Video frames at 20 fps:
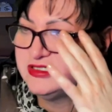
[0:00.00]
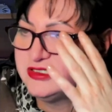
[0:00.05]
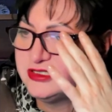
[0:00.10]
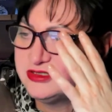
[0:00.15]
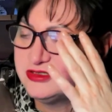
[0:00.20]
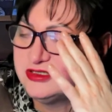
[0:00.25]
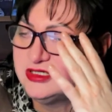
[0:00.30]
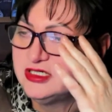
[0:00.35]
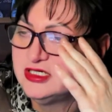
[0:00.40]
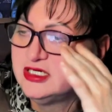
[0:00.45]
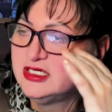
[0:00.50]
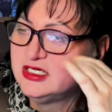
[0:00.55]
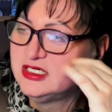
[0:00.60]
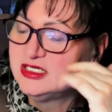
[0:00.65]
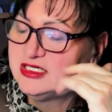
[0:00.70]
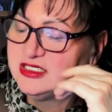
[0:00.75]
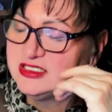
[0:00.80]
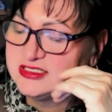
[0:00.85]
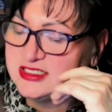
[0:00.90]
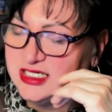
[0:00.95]

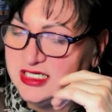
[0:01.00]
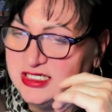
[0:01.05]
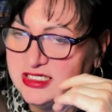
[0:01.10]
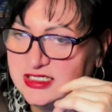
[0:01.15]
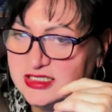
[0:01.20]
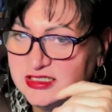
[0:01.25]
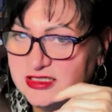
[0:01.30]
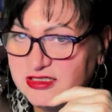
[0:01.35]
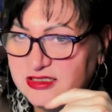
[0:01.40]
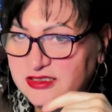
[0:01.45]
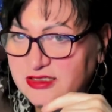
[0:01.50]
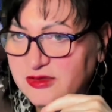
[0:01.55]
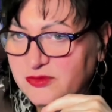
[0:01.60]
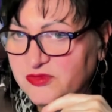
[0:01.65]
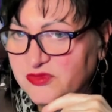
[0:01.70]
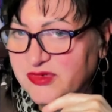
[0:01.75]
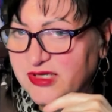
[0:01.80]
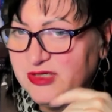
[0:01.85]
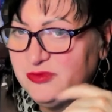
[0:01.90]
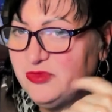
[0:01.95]
It's like
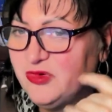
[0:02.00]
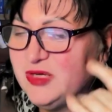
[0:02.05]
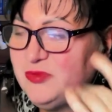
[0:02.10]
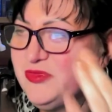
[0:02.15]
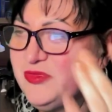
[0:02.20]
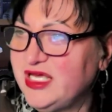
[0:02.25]
when